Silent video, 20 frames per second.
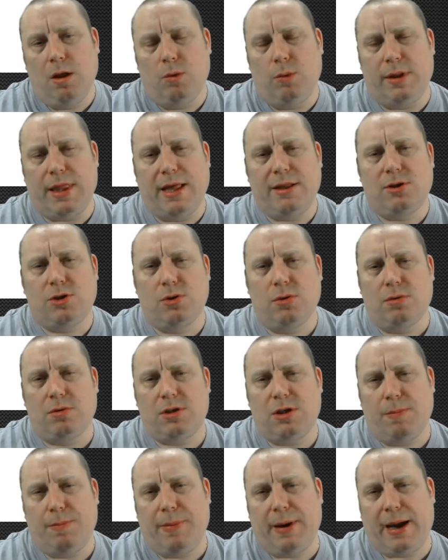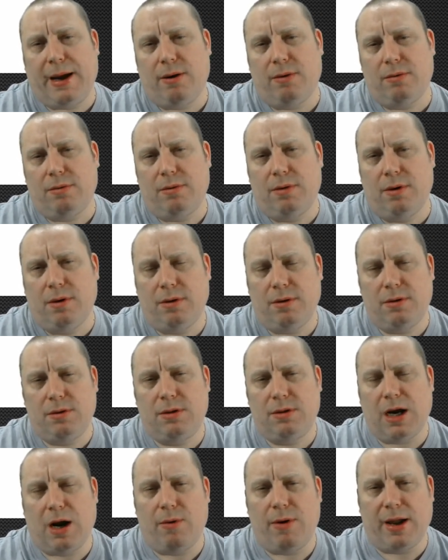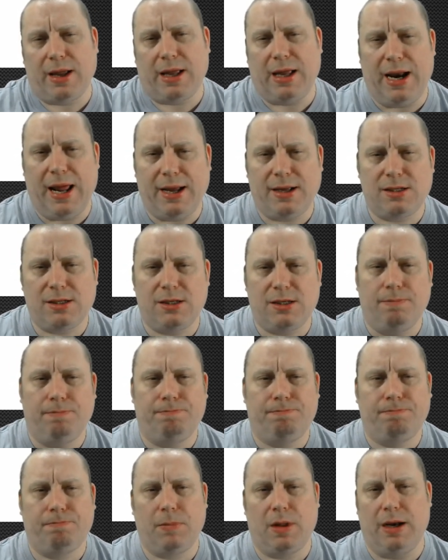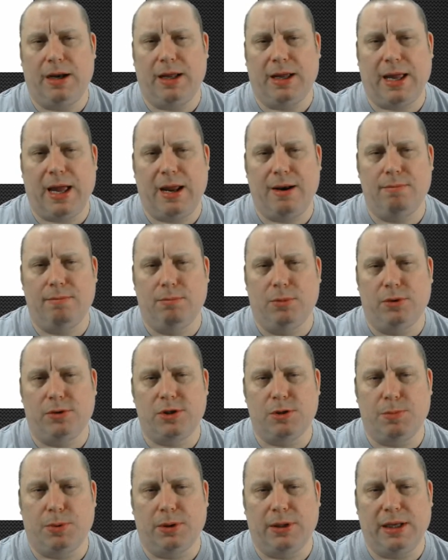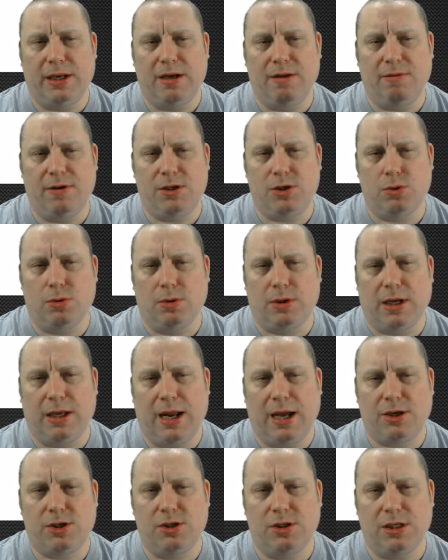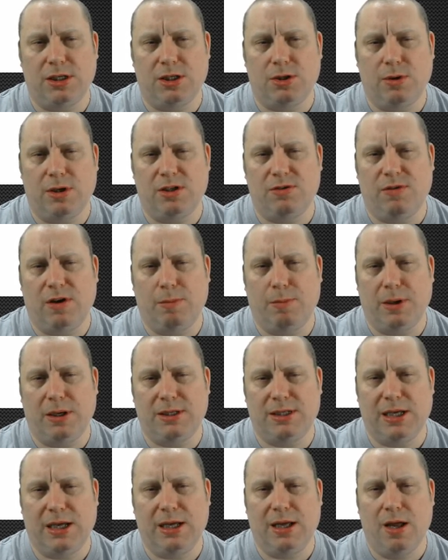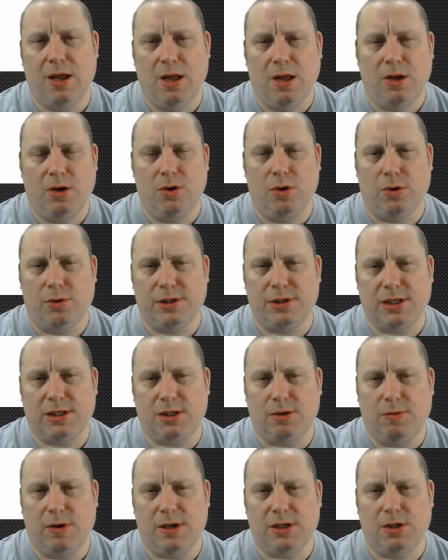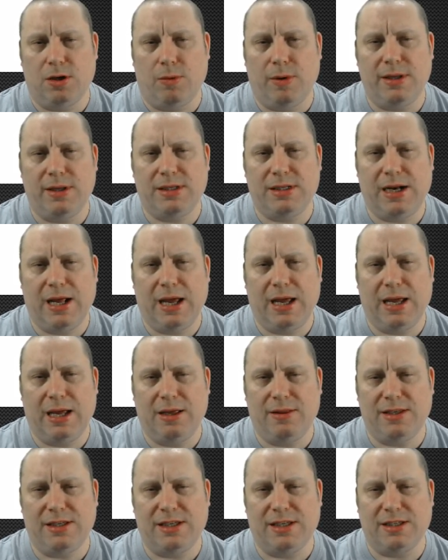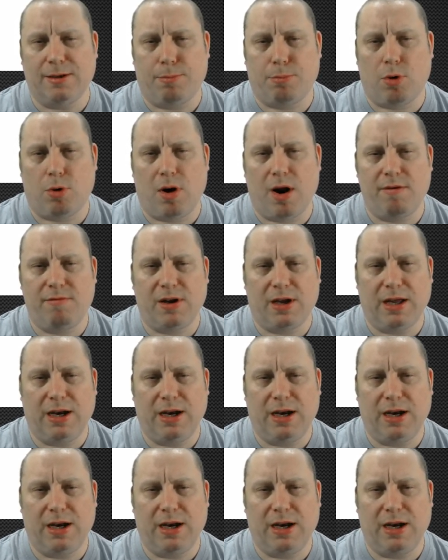We then talked about direct connect, and again, multiple individual connections into each VPC. Notice there is no internet here. This is a private